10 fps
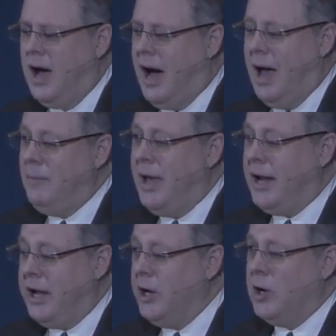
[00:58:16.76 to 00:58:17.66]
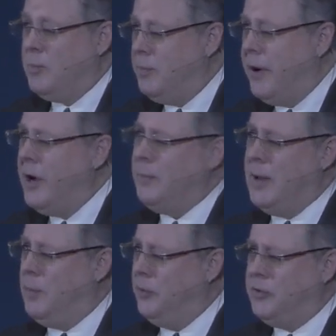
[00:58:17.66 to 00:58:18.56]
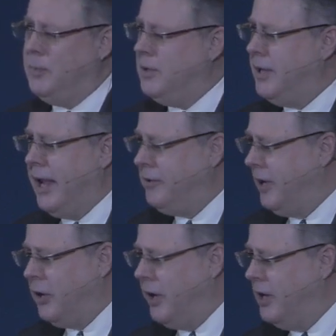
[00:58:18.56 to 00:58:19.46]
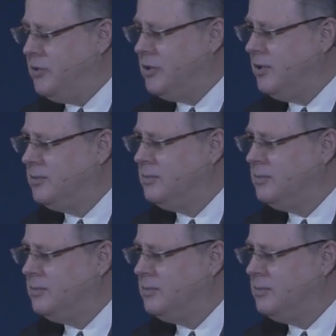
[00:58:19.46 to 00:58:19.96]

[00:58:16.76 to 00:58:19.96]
I'm not here preparing people to meet the Antichrist.